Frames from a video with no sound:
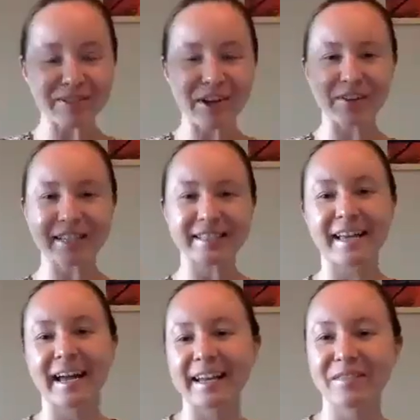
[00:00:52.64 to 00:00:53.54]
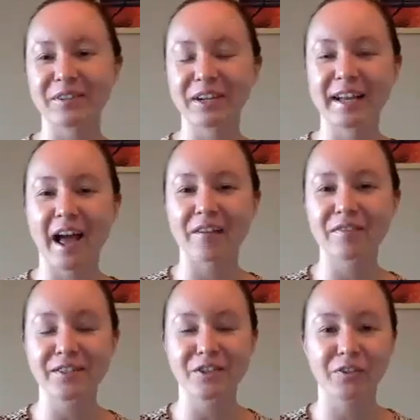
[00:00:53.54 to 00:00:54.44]
So excited. We're going to have
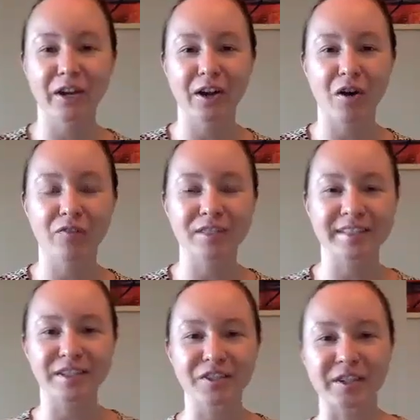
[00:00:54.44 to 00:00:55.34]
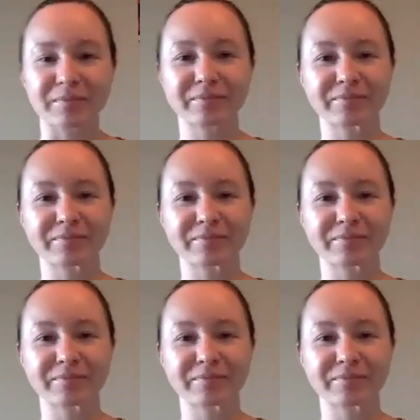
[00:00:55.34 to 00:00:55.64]
such a great conversation.